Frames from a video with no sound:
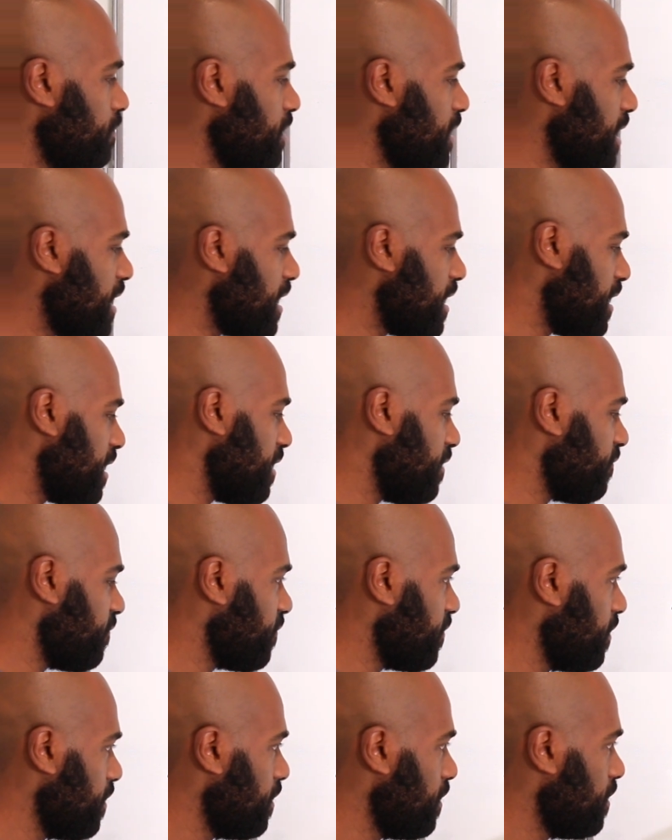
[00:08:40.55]
we have
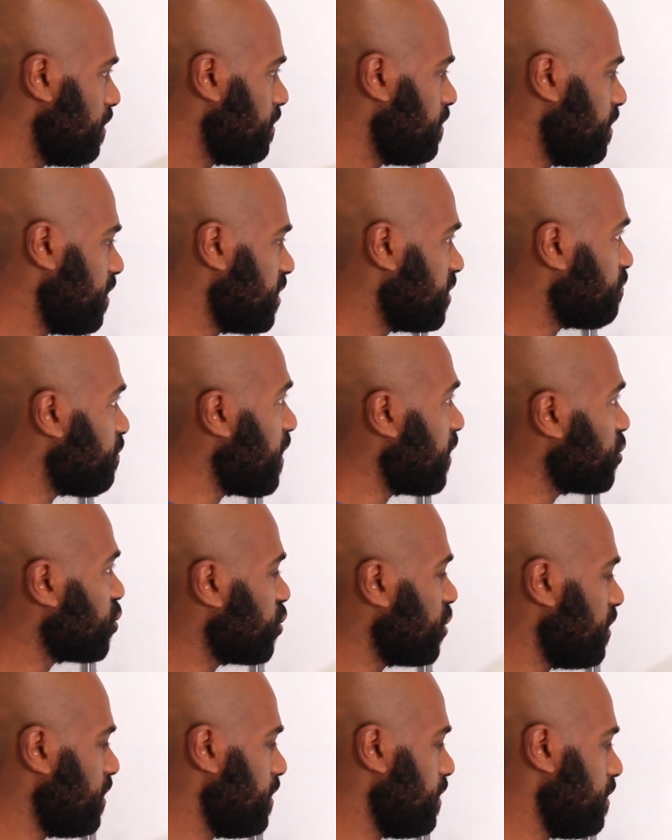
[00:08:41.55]
the
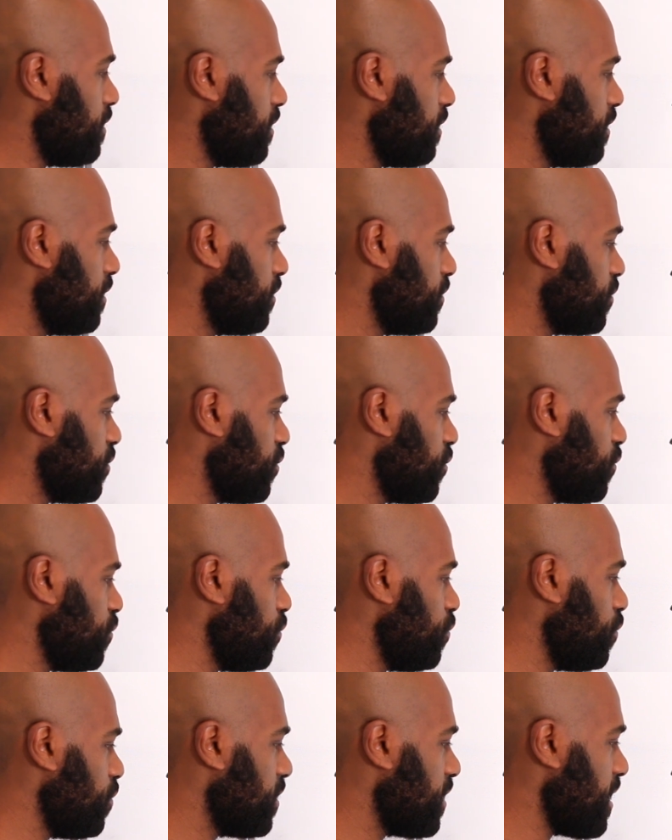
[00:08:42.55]
expression
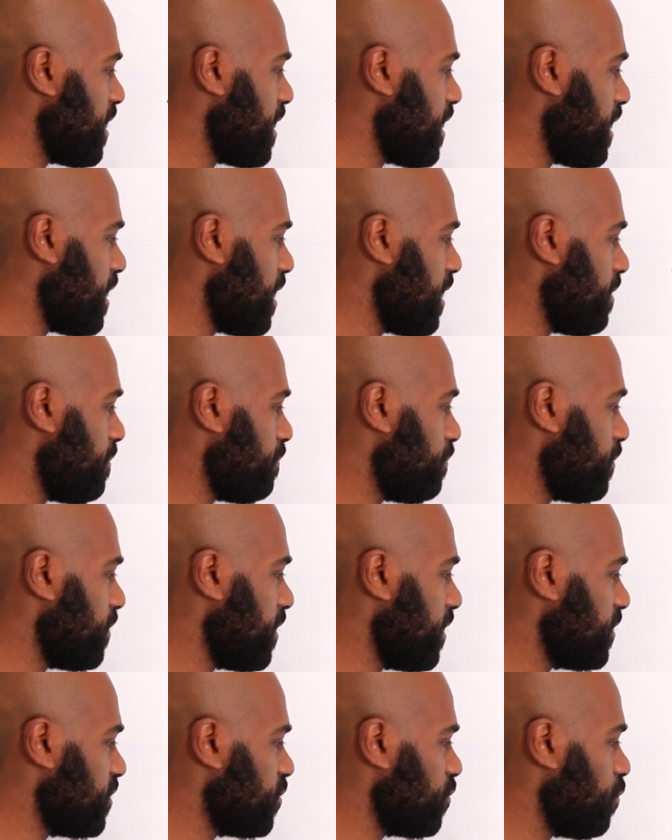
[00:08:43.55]
2k
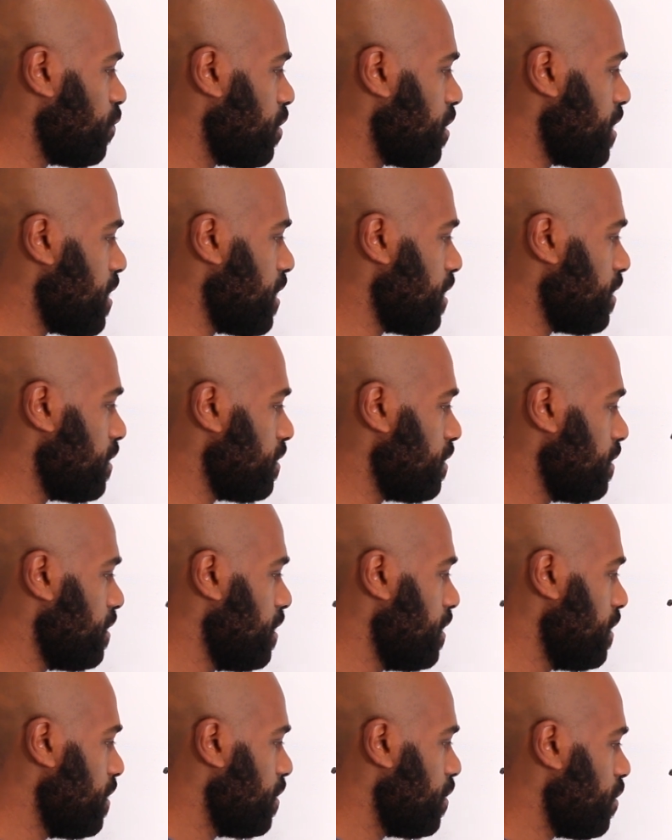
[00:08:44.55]
plus 1
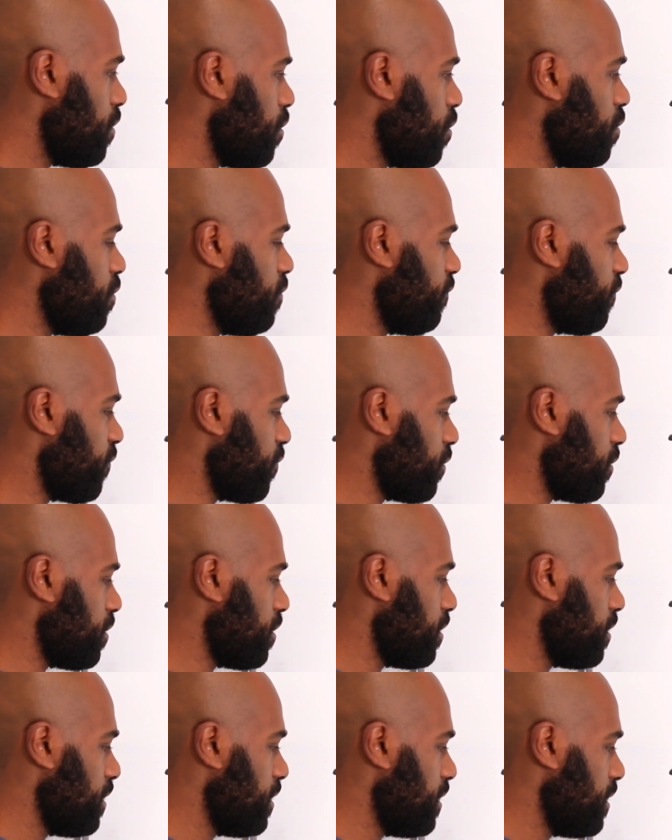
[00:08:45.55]

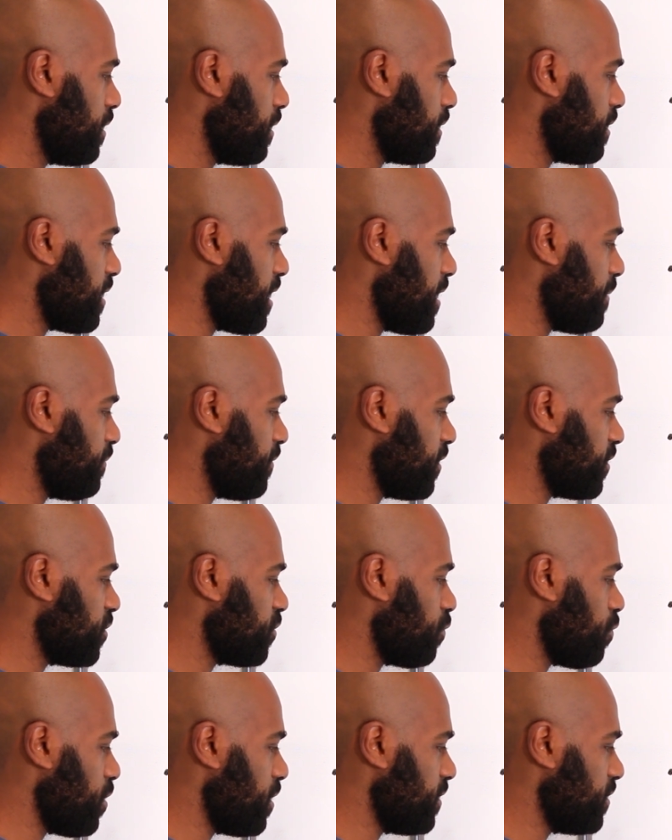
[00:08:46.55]
over k plus
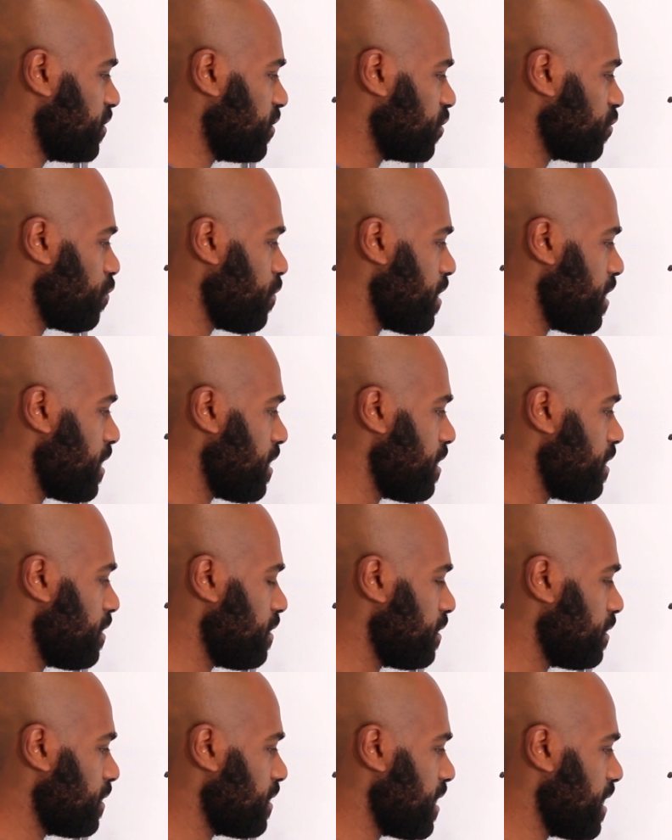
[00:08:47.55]
1 squared,
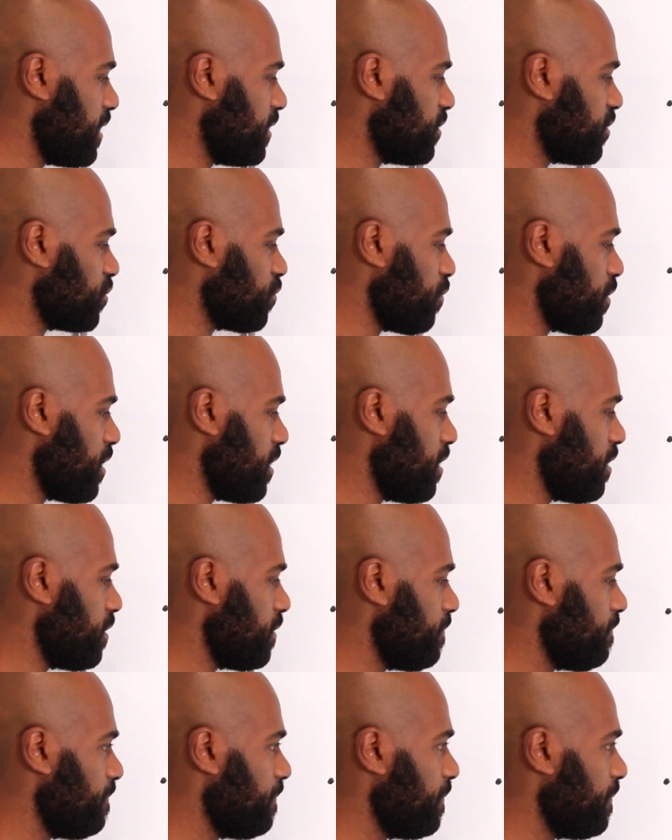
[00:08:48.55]
k squared,